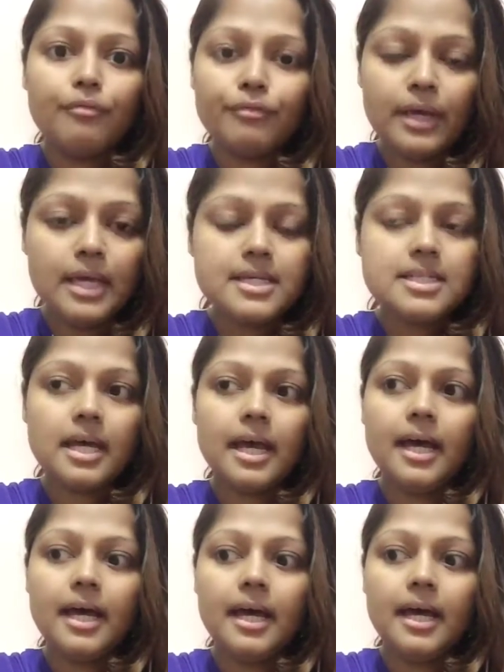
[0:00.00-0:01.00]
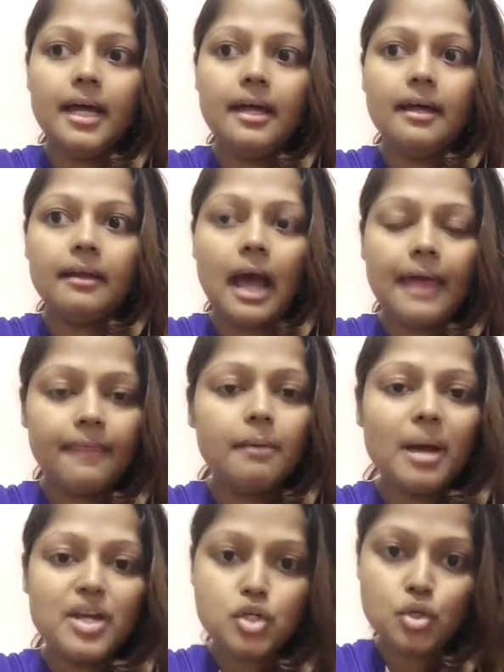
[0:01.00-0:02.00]
weight, and I think
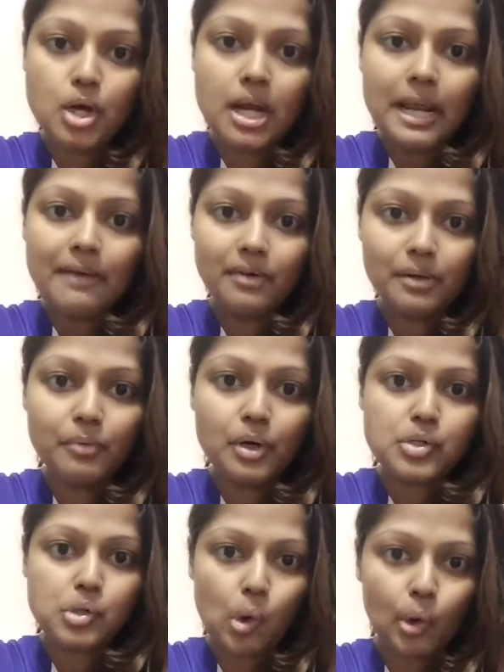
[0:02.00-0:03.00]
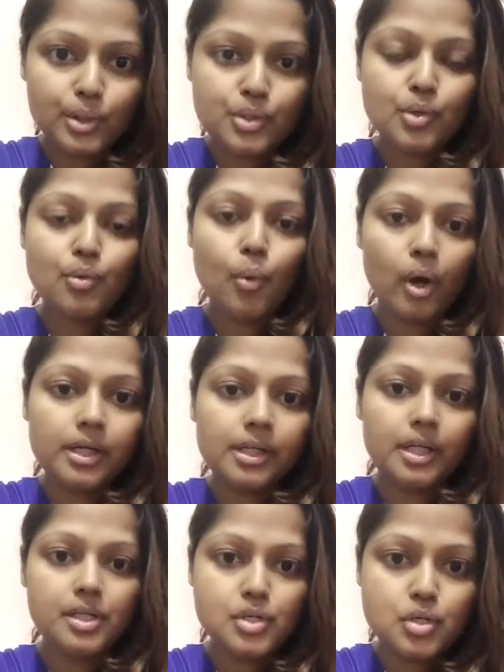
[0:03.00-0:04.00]
my sugar level was also quite
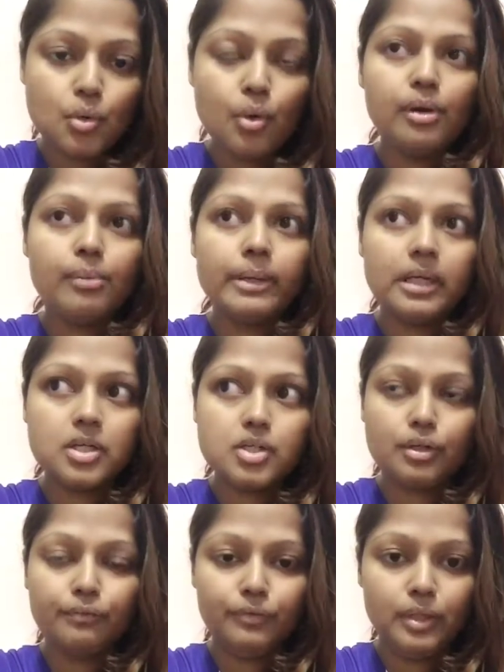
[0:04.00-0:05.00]
controlled because of